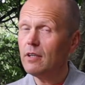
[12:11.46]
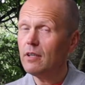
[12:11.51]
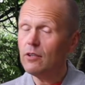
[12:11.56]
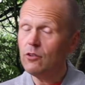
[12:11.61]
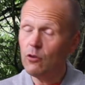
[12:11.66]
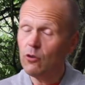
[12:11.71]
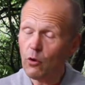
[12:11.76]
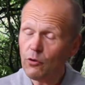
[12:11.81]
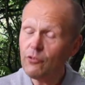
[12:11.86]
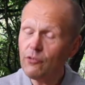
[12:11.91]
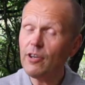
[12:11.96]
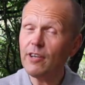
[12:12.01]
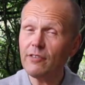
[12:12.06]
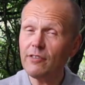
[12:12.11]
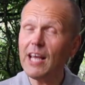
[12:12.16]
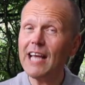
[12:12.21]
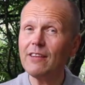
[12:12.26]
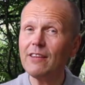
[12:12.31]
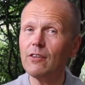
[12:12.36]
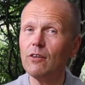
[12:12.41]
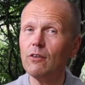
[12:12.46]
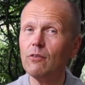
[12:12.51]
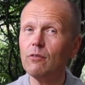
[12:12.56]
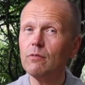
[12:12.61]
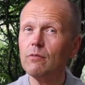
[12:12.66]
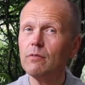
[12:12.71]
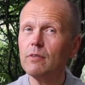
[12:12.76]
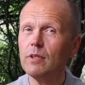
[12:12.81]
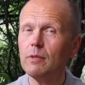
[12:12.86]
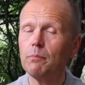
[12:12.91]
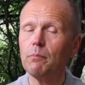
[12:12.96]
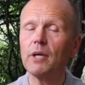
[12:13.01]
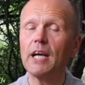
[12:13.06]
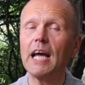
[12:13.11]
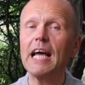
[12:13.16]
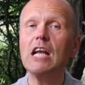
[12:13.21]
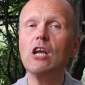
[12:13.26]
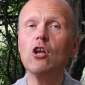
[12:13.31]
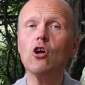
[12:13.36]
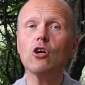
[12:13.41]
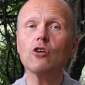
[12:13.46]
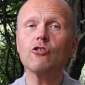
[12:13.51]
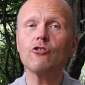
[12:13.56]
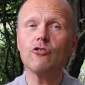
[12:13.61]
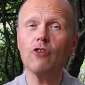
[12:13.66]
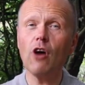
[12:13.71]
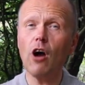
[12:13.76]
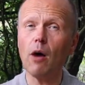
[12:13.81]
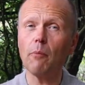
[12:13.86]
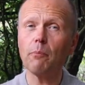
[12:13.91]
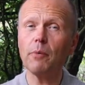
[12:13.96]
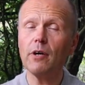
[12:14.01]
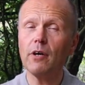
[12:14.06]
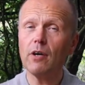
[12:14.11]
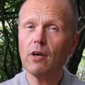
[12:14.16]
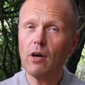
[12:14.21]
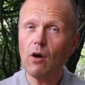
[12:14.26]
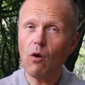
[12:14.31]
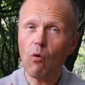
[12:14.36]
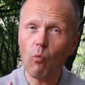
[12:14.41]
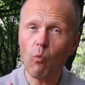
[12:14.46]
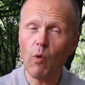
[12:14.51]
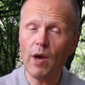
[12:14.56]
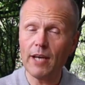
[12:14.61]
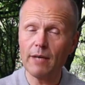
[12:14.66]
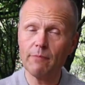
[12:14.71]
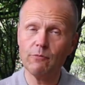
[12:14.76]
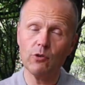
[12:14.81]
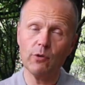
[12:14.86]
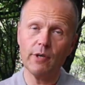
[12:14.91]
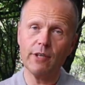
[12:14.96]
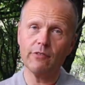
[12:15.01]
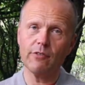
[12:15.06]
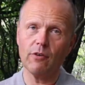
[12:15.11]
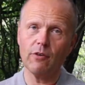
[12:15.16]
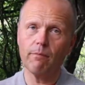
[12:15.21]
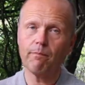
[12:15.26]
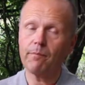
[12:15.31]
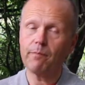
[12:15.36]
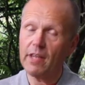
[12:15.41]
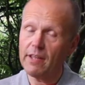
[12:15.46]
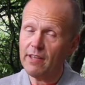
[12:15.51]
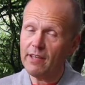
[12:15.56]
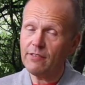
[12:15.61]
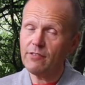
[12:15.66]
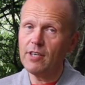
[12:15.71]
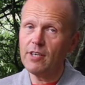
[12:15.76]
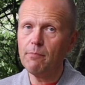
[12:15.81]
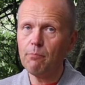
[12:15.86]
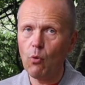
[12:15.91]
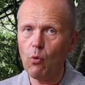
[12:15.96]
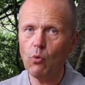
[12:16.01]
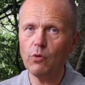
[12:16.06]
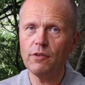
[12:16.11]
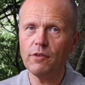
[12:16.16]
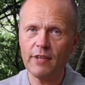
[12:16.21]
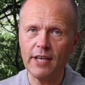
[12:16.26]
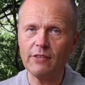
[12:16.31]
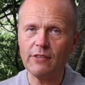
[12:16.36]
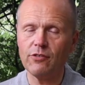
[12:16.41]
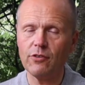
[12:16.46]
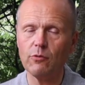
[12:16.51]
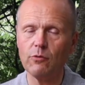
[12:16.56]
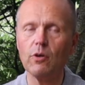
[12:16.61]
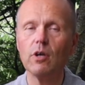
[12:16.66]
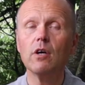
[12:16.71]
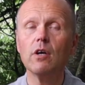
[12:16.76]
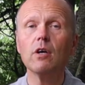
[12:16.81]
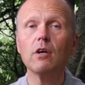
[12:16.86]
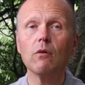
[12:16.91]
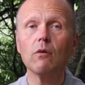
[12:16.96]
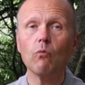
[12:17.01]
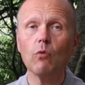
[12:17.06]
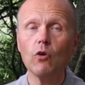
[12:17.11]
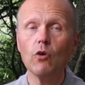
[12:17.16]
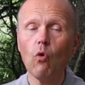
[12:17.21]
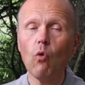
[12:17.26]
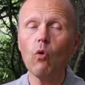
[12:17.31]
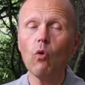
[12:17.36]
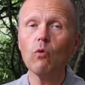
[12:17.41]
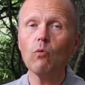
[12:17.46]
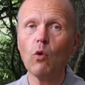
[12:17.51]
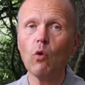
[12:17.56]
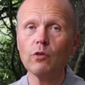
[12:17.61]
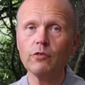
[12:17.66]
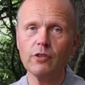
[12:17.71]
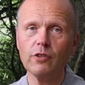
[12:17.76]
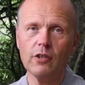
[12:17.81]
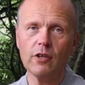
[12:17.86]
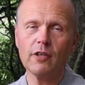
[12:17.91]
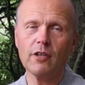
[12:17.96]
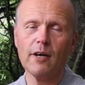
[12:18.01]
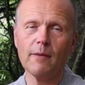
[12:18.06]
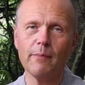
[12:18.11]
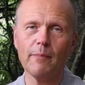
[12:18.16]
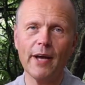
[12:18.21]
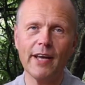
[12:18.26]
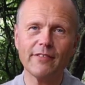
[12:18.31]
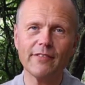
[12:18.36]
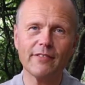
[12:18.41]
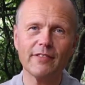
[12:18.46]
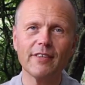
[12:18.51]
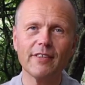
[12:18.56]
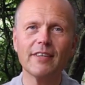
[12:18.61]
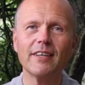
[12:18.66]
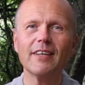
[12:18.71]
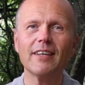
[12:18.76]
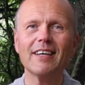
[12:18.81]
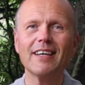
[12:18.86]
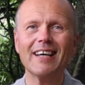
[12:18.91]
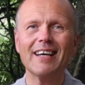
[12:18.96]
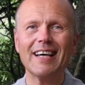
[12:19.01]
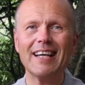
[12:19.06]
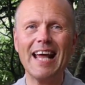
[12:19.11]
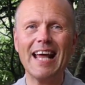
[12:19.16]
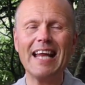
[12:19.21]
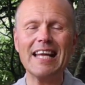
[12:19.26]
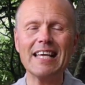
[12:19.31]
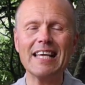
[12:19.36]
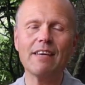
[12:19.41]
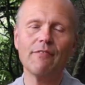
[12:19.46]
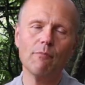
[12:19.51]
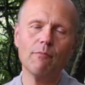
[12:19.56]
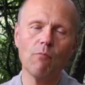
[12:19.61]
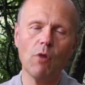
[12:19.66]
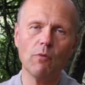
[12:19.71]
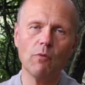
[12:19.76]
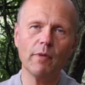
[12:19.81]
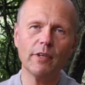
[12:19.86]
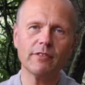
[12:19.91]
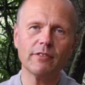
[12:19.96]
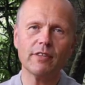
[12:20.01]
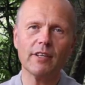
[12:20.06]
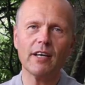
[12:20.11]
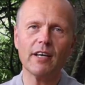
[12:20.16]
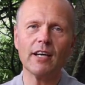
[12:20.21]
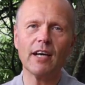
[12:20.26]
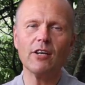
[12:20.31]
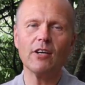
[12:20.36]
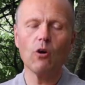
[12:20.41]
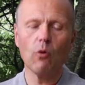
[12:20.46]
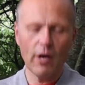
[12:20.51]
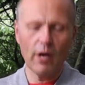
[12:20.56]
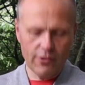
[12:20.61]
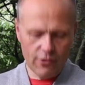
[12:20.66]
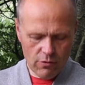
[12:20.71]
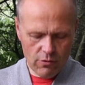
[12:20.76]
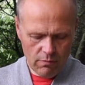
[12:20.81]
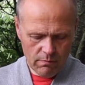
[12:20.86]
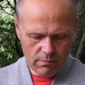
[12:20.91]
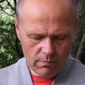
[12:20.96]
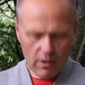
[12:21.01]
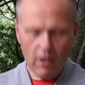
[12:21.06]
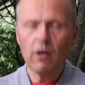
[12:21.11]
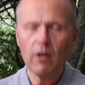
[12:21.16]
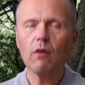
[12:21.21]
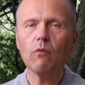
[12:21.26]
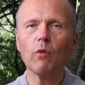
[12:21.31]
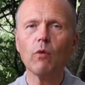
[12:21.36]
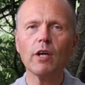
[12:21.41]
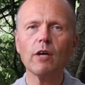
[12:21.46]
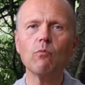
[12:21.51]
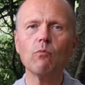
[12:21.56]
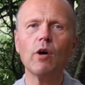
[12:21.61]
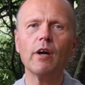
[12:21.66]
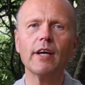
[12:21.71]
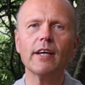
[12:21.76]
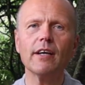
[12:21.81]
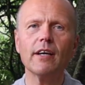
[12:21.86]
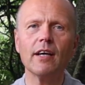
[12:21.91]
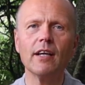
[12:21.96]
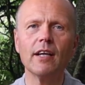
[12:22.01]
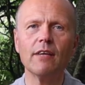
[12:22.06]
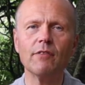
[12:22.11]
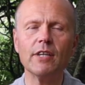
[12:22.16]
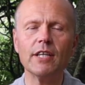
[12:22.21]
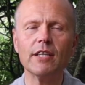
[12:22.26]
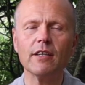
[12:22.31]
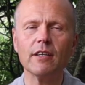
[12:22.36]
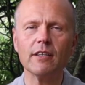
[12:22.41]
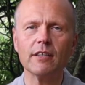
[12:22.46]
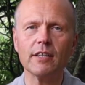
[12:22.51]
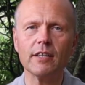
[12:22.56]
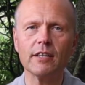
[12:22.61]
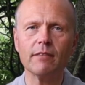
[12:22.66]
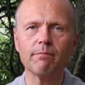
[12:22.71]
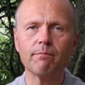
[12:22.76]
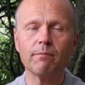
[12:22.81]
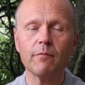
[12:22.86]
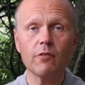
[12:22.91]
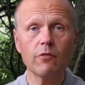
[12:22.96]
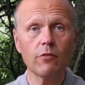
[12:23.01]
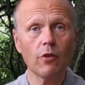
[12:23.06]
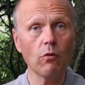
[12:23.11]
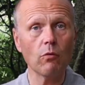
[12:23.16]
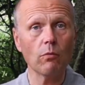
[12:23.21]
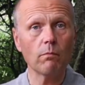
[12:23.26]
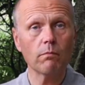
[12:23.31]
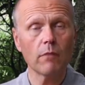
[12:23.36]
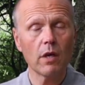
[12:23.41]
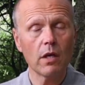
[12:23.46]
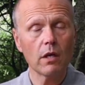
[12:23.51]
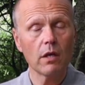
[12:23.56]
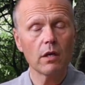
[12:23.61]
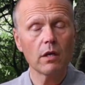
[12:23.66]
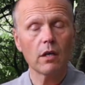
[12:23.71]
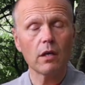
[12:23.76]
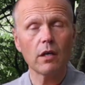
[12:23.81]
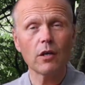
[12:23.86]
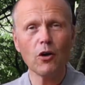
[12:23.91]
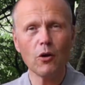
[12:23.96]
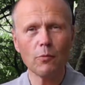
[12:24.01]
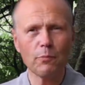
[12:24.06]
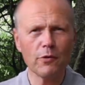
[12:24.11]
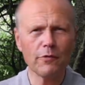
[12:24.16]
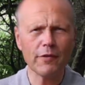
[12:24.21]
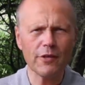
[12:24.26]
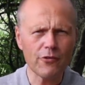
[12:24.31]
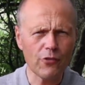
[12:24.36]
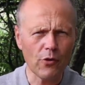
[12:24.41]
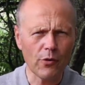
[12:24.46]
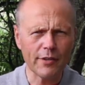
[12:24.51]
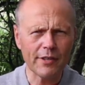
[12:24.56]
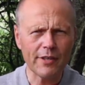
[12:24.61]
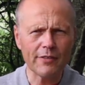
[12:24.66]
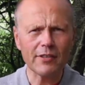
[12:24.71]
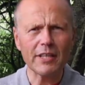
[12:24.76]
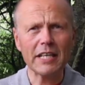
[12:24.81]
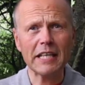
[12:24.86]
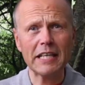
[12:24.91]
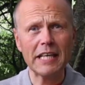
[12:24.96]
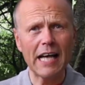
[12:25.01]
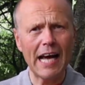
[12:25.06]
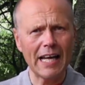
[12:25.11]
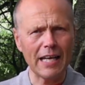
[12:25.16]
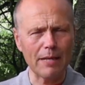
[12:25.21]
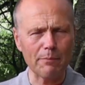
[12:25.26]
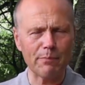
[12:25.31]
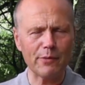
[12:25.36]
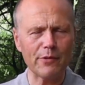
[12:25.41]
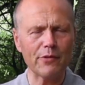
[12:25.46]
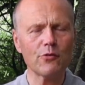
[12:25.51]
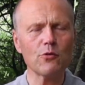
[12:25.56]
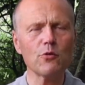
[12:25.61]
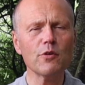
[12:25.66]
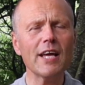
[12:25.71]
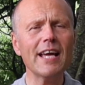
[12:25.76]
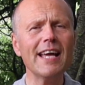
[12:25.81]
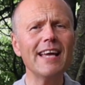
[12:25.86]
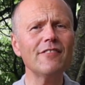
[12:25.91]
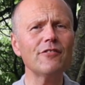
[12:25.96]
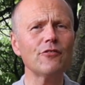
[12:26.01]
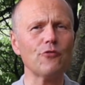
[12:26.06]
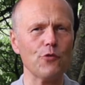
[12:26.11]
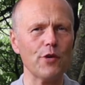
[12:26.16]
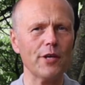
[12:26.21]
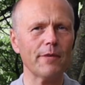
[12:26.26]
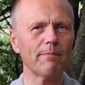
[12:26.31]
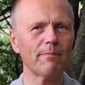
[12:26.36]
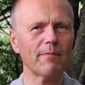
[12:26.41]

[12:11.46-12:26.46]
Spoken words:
Not just that though, but I look sharp when I'm doing so. And that's an important thing too. We all want to look our best at any given moment, and I know I do when I'm wearing a lovely cardigan. So, I hope you've enjoyed this gallop through the history